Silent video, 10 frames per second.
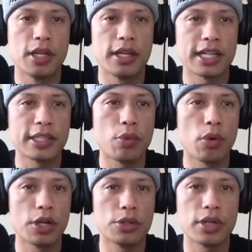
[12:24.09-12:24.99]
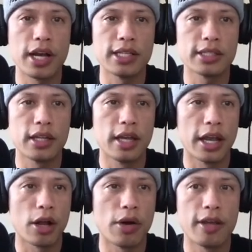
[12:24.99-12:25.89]
Next thing we want to do, guys,
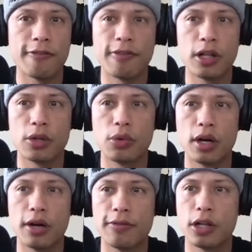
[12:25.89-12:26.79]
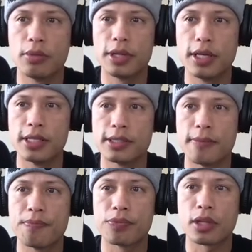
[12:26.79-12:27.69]
and go ahead and follow uh, follow me is,
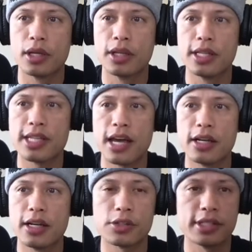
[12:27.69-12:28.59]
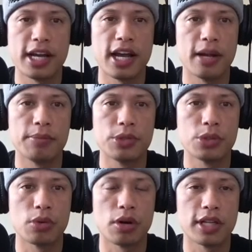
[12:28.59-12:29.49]
let's add an tab
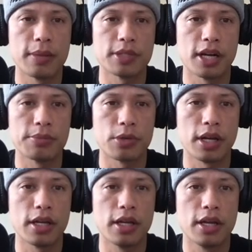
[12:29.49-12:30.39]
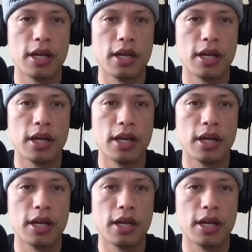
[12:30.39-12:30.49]
to our laptops, right?